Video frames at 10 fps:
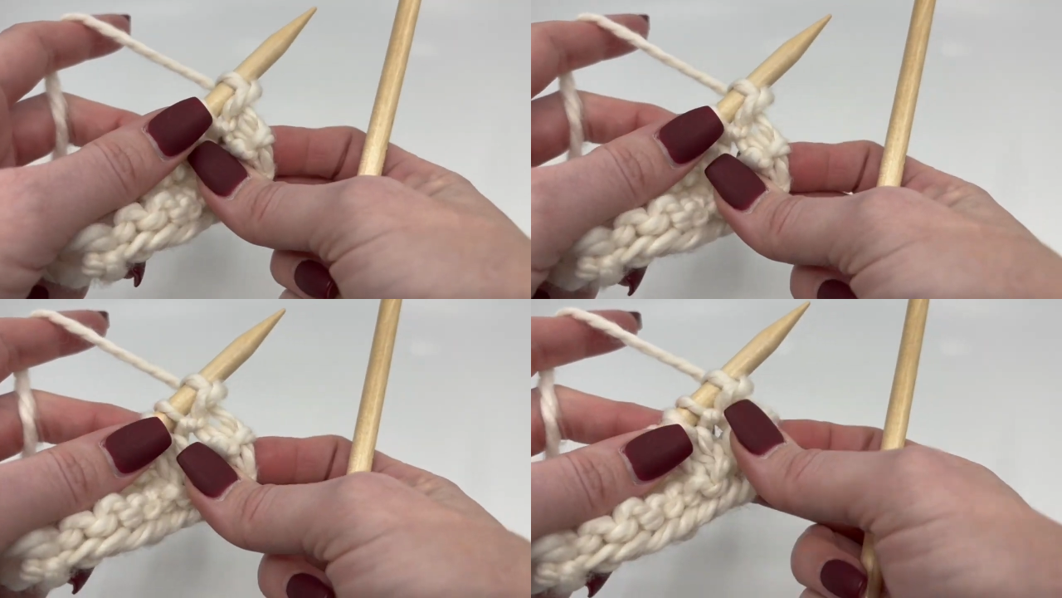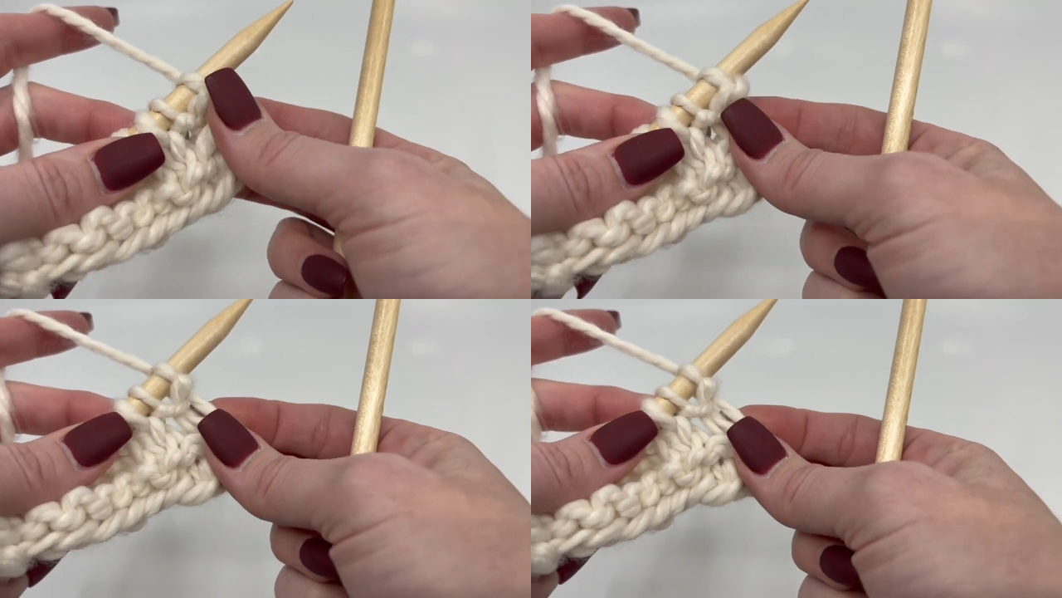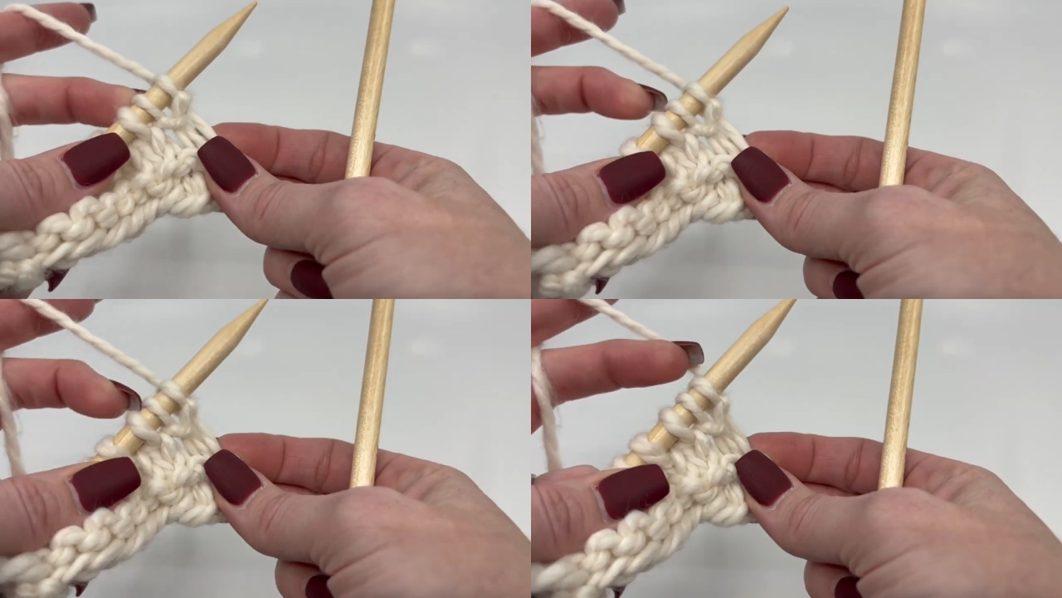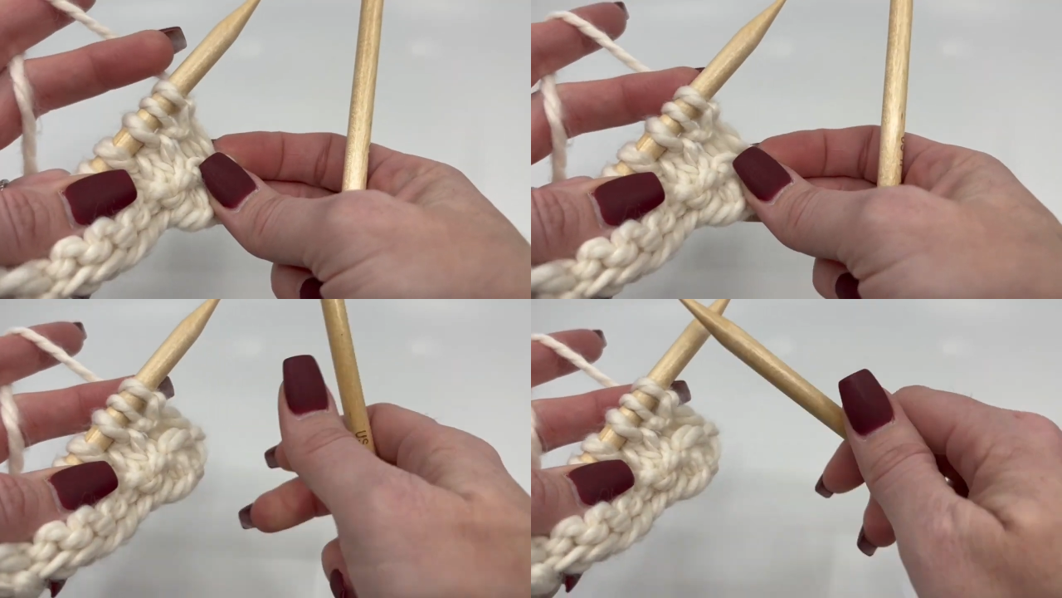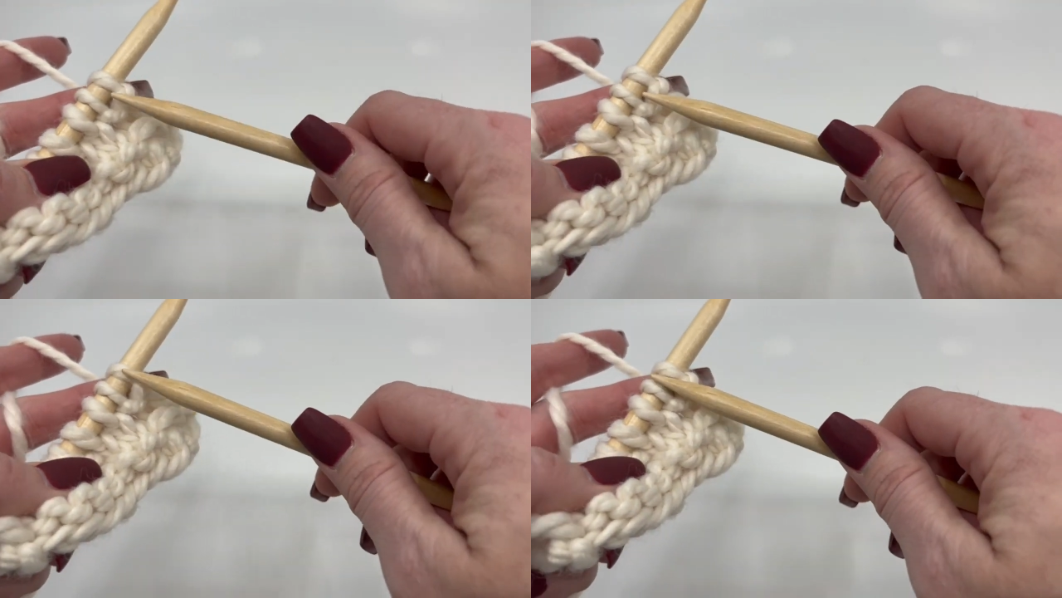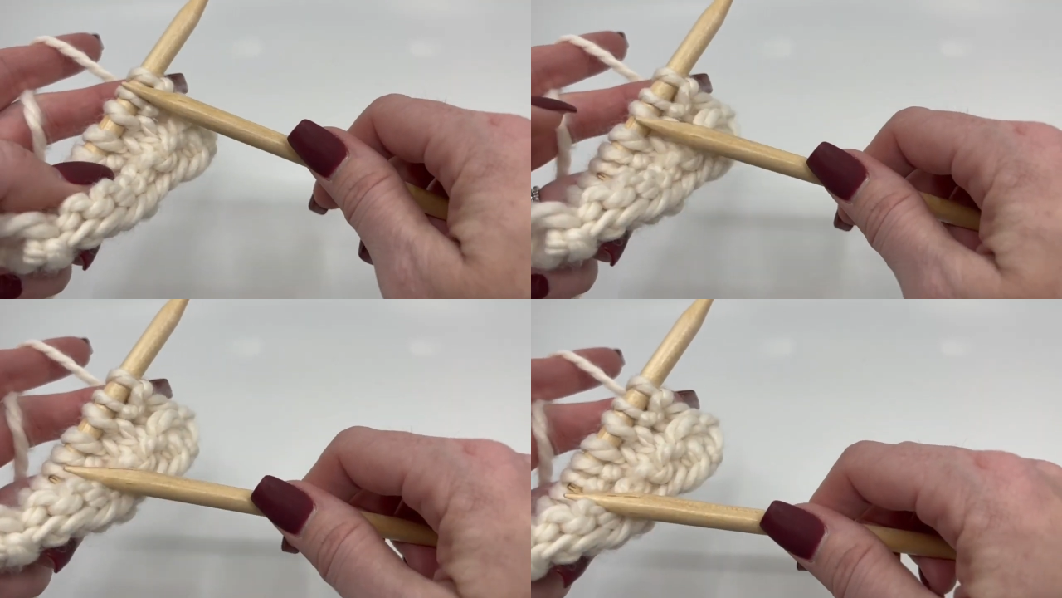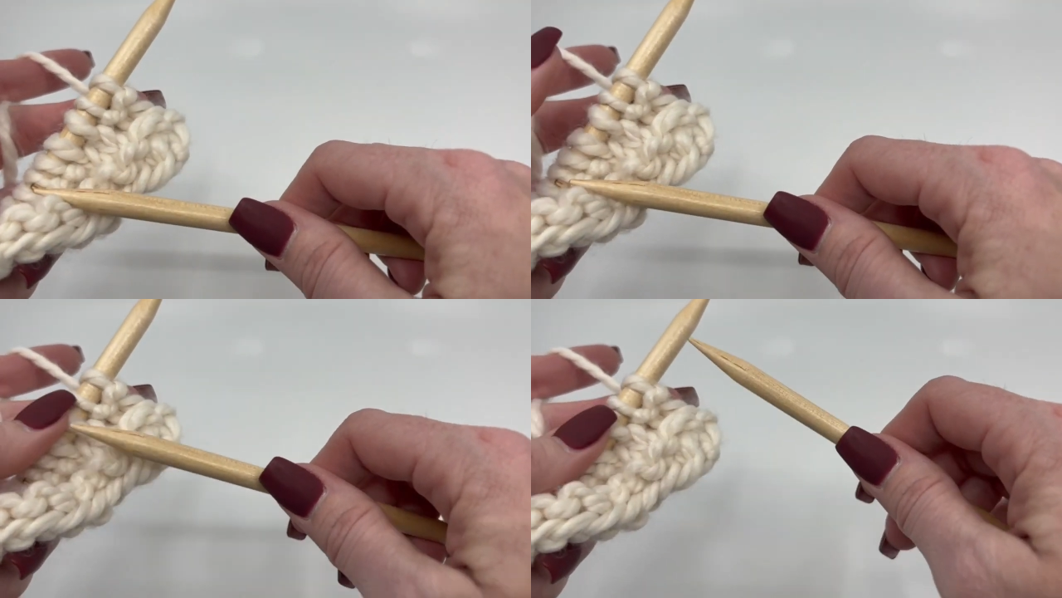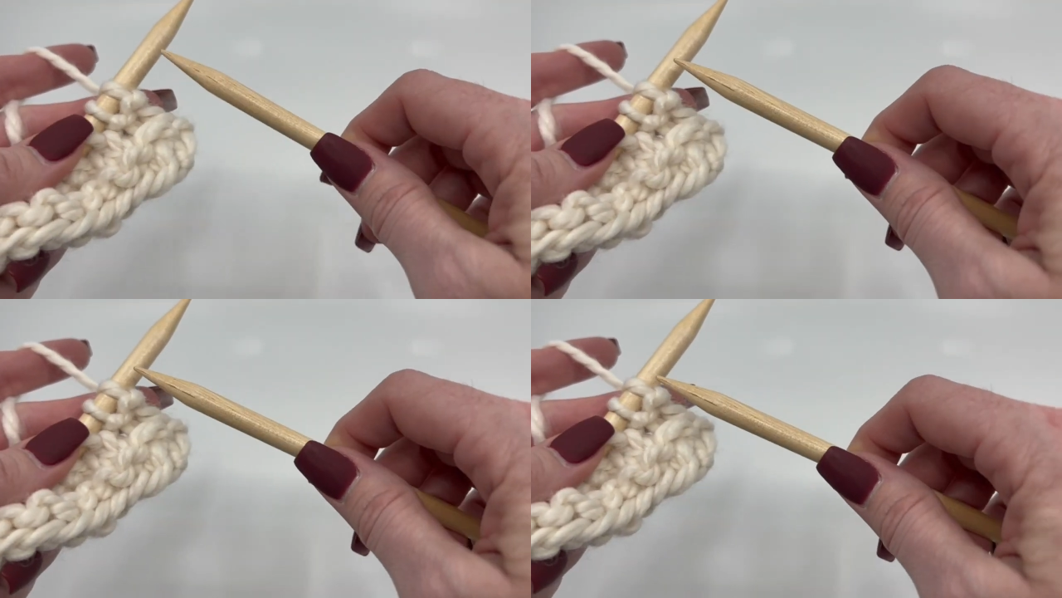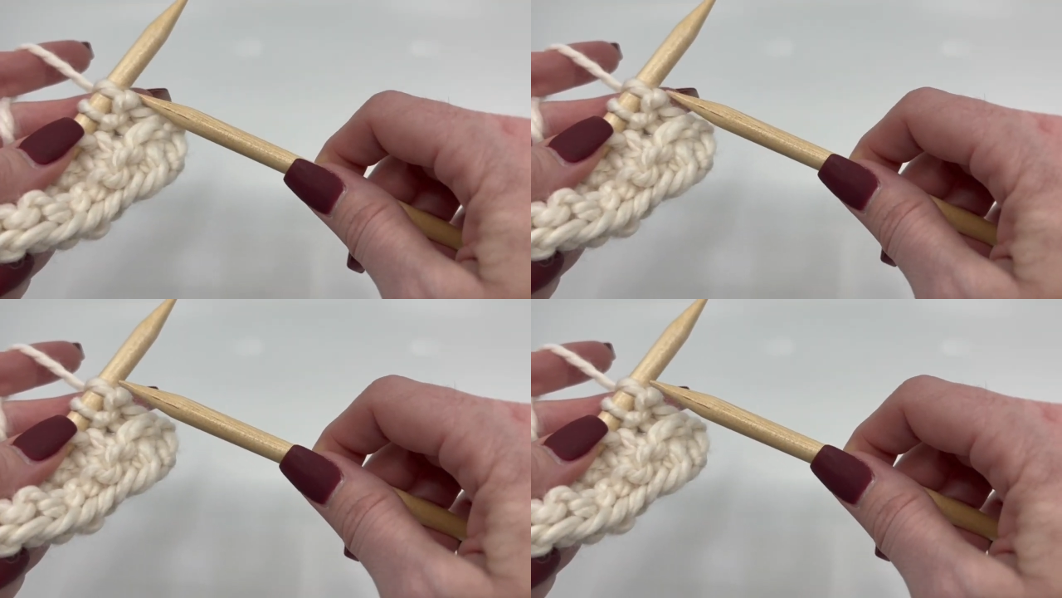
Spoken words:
(no speaker visible)